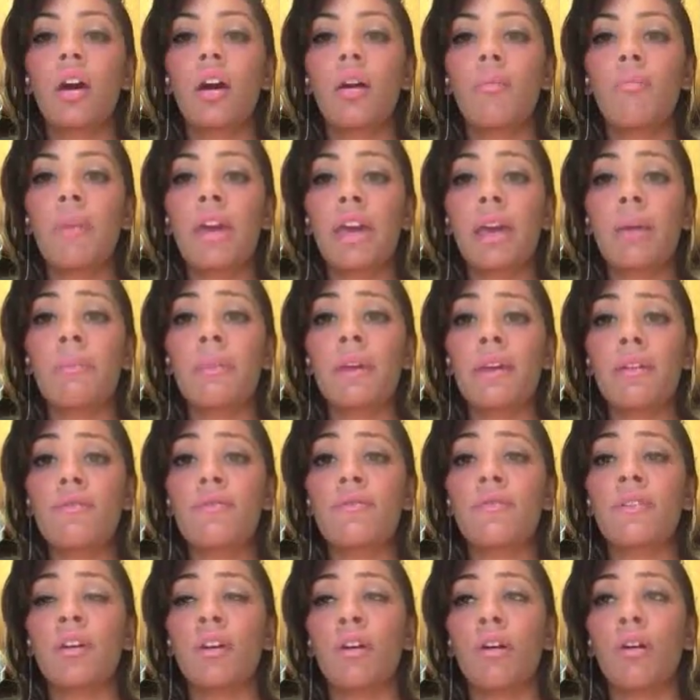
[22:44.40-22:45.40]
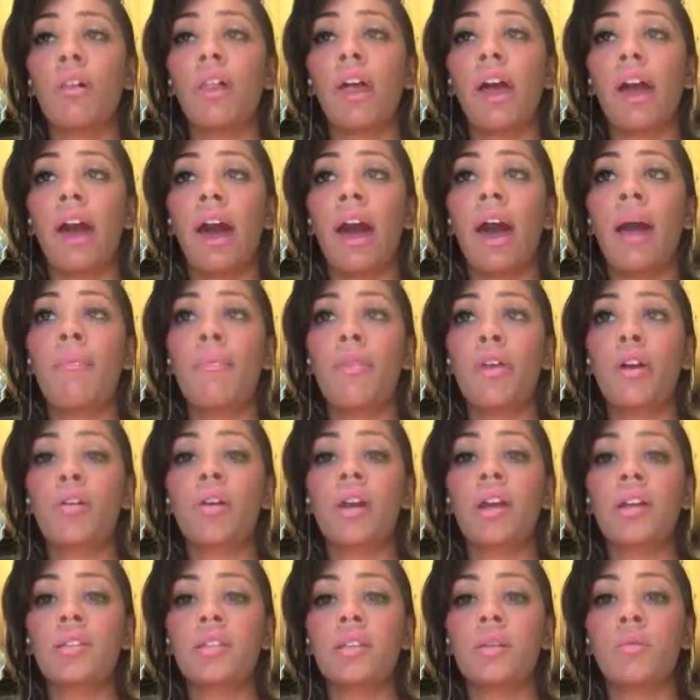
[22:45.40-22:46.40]
make me feel like I'm the
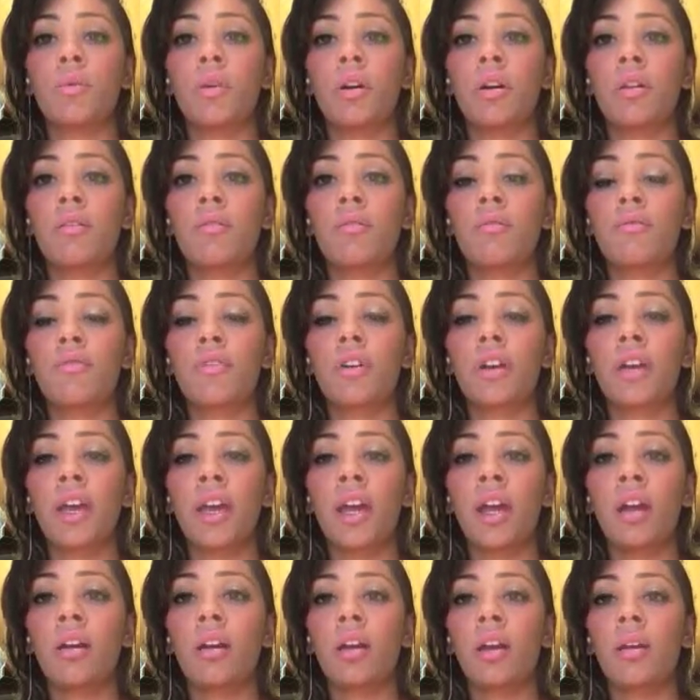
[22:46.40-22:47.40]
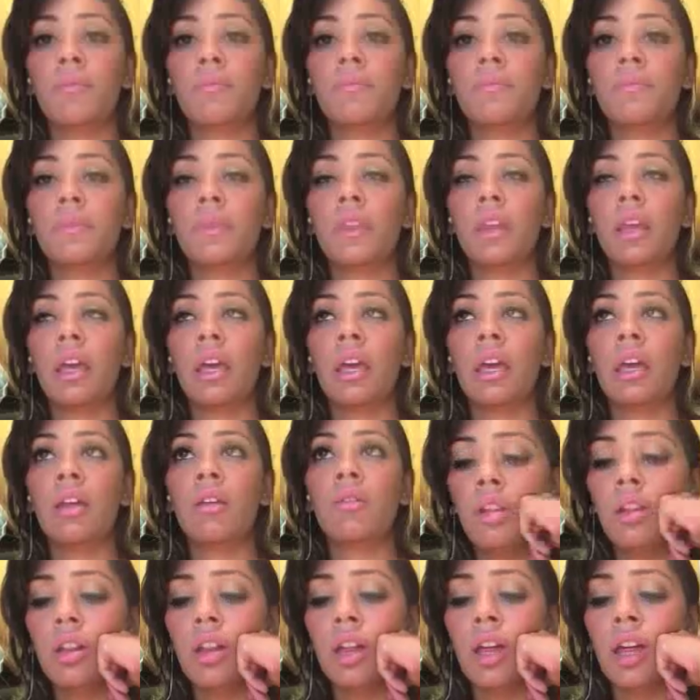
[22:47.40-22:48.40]
crazy one for caring.
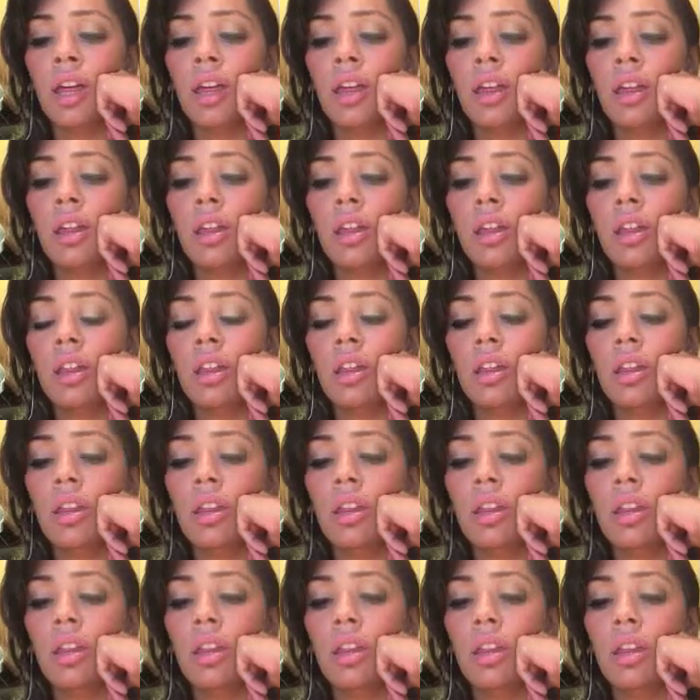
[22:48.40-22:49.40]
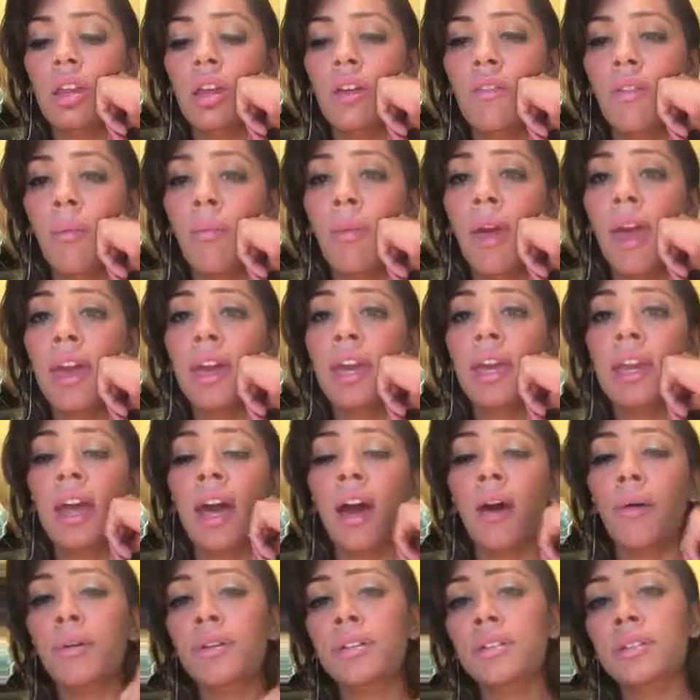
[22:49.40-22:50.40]
And like, if I'm hanging
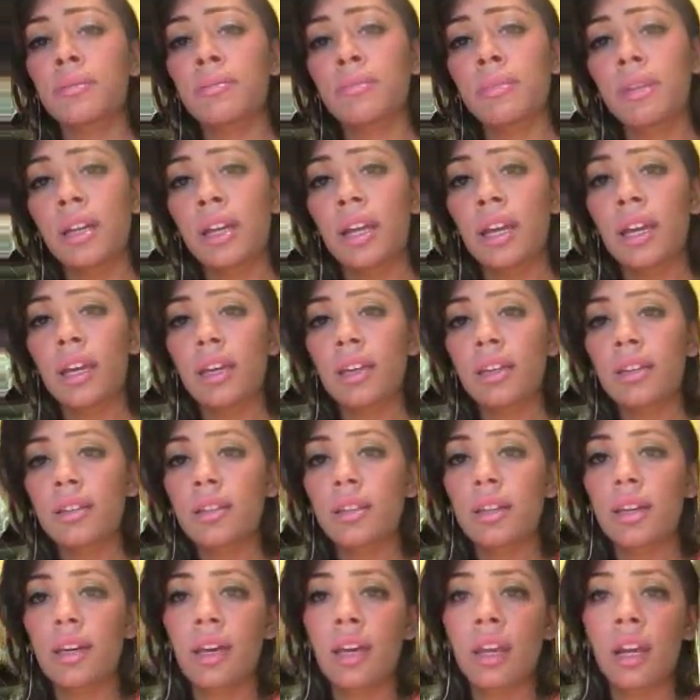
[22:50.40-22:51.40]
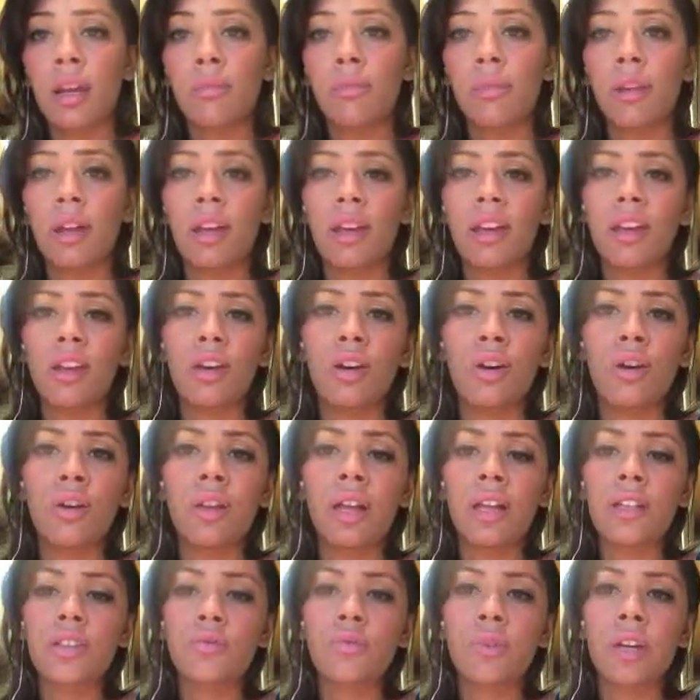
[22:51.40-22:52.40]
out with somebody and I'm like, yo,
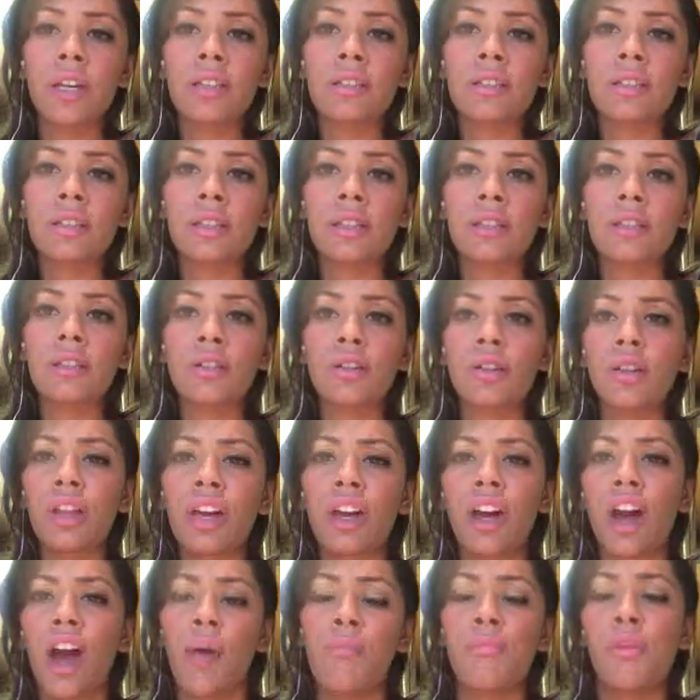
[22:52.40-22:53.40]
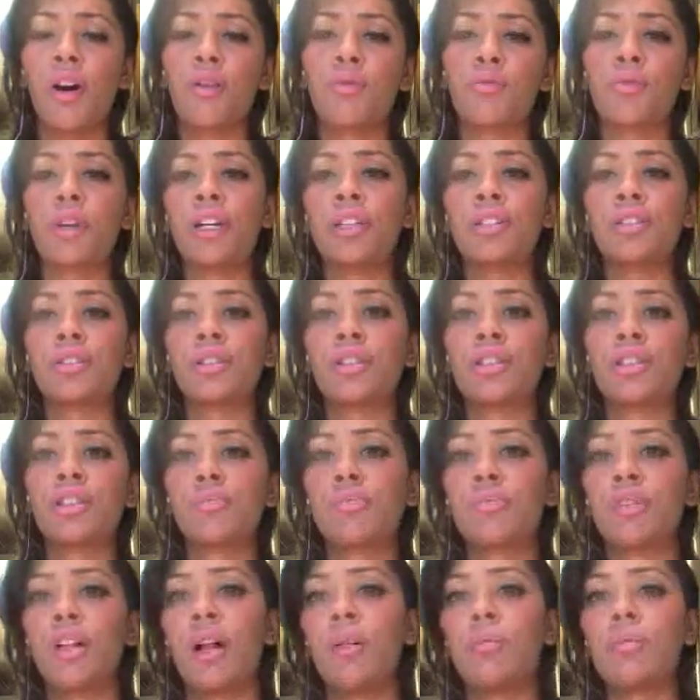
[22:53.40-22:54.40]
that's racist, they're like, I'm not racist,
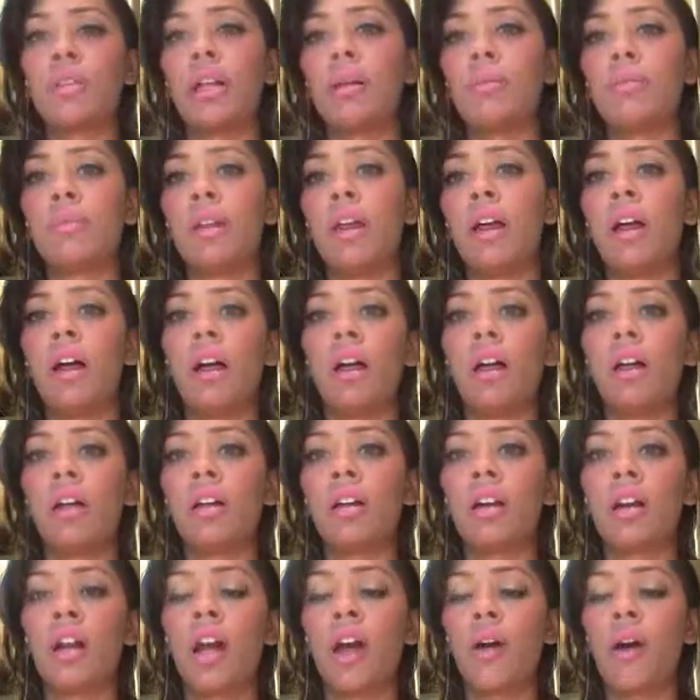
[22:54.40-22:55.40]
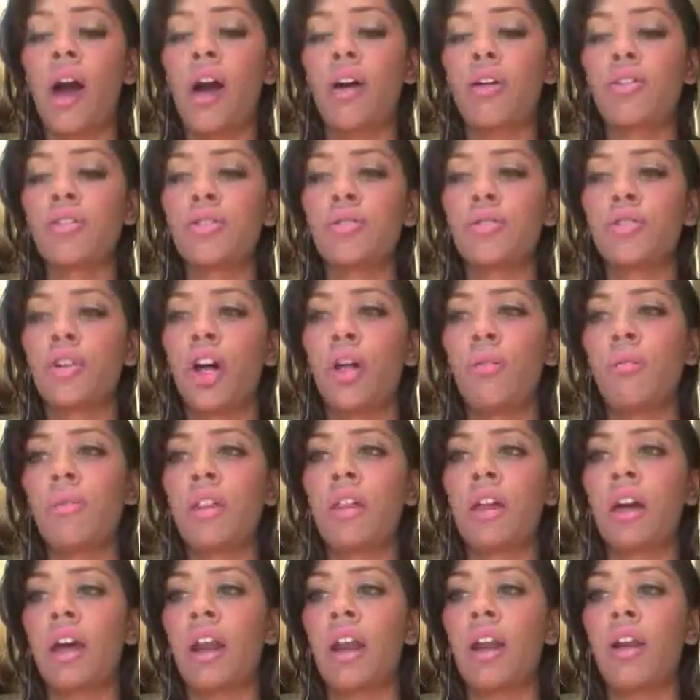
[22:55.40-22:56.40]
blah, blah, blah. And how could you call me
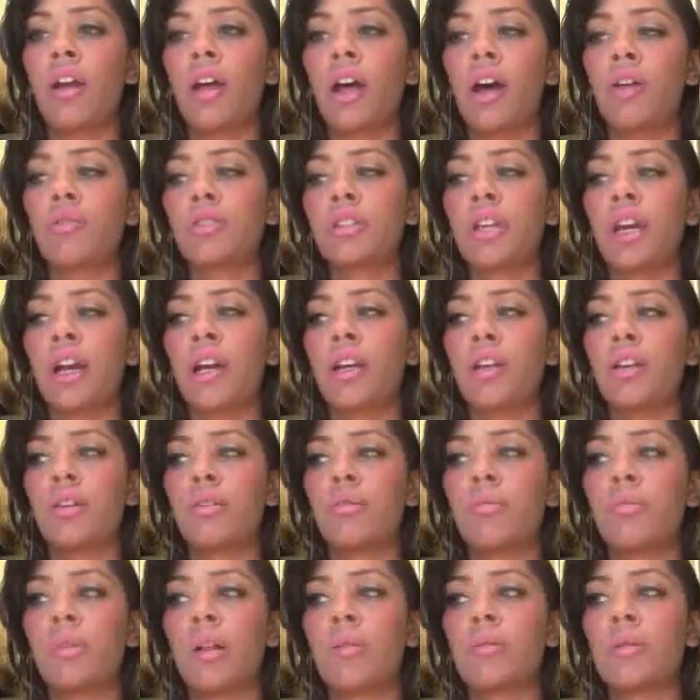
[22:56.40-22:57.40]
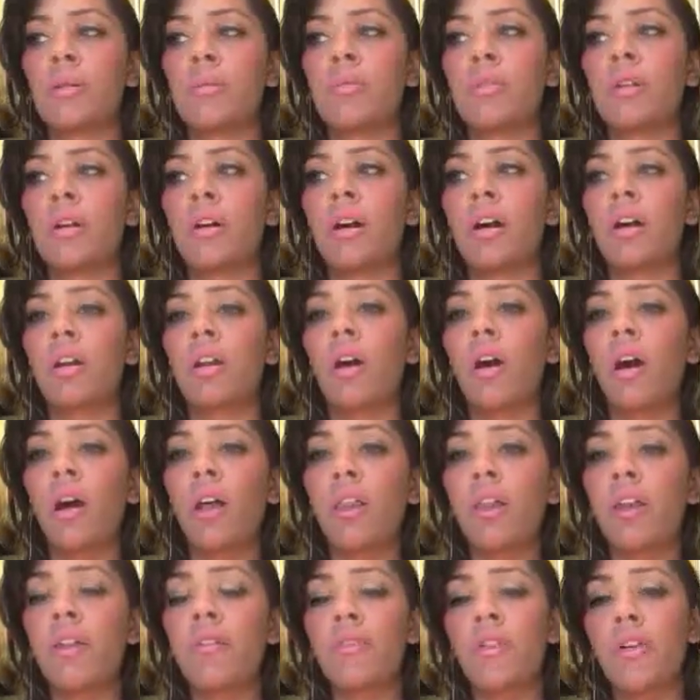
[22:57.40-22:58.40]
that? How dare you, blah, blah, blah. And all
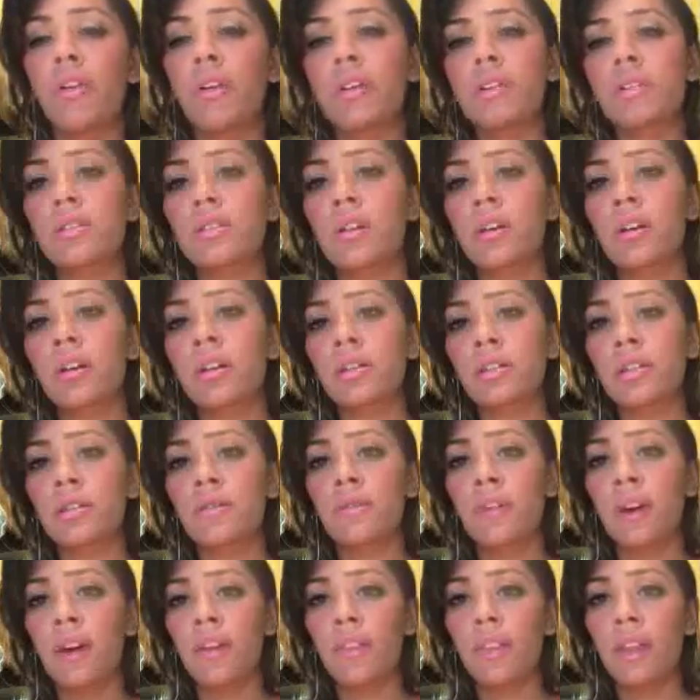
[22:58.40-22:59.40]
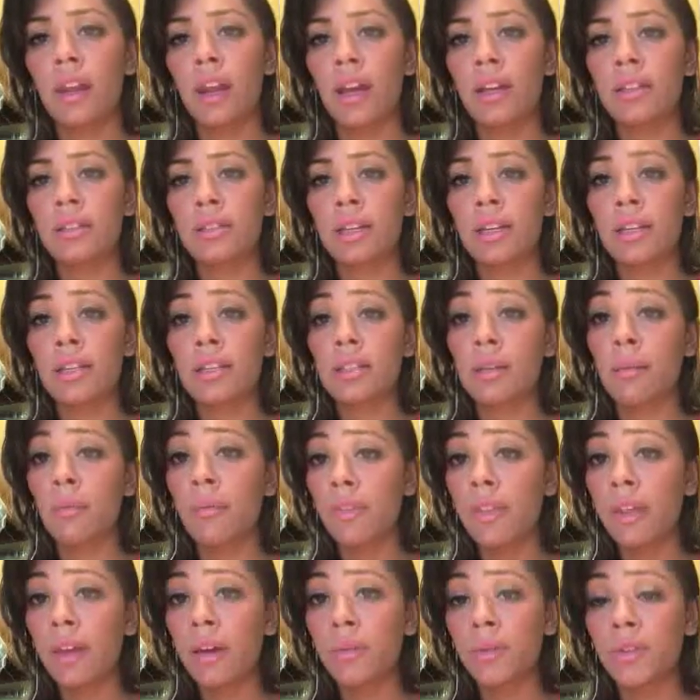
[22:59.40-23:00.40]
they focus on is the fact that I said
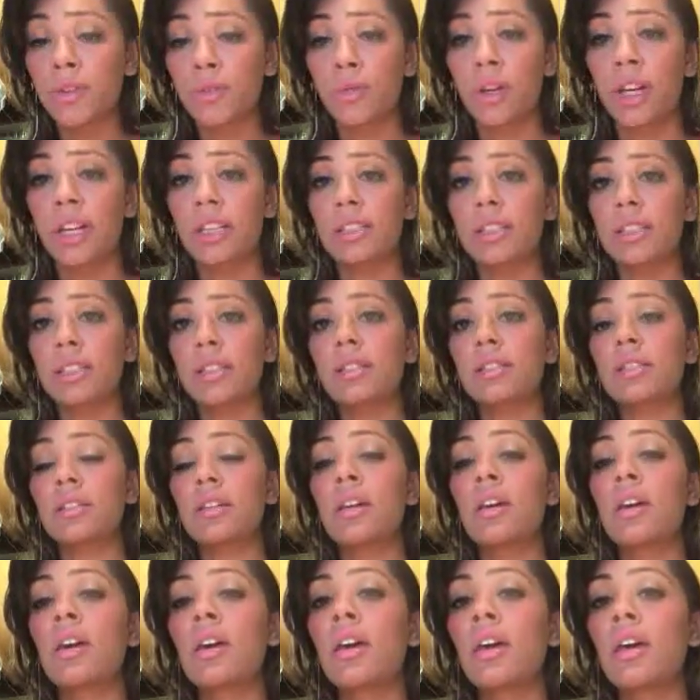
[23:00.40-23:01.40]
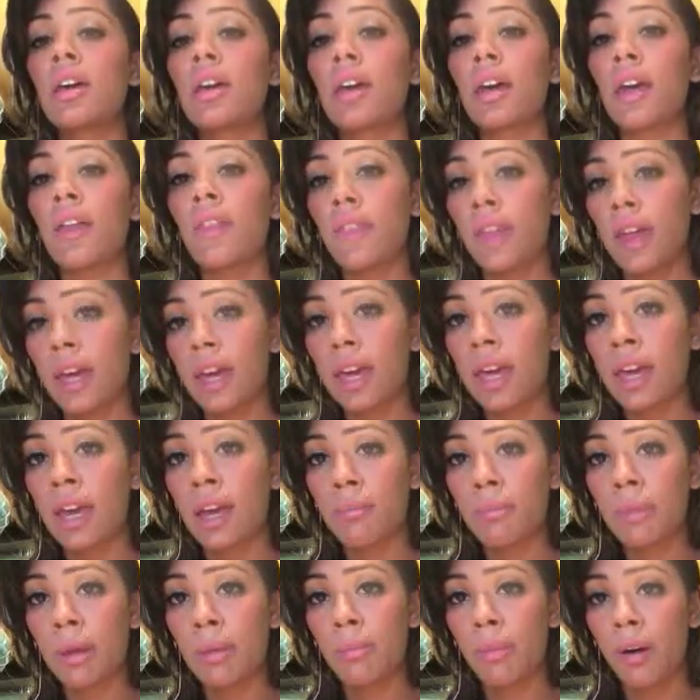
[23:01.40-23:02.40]
something was racist, and they
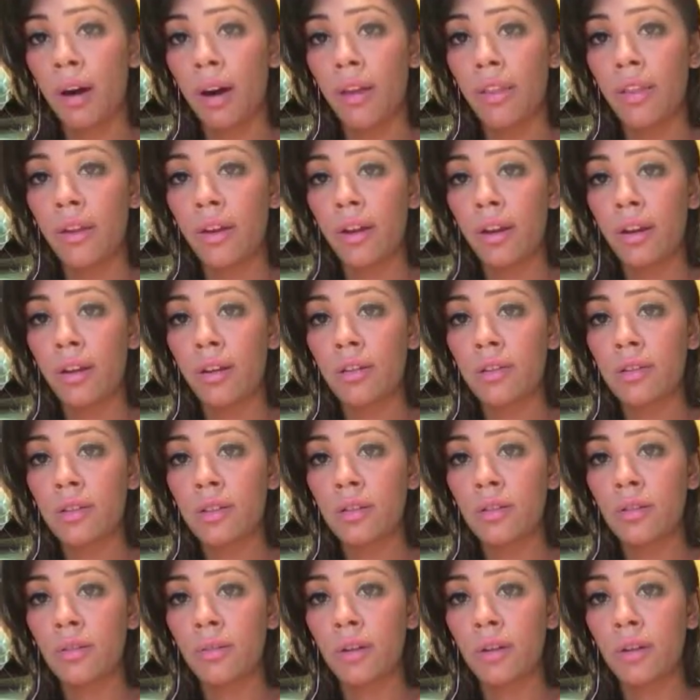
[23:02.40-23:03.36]
can't be bothered to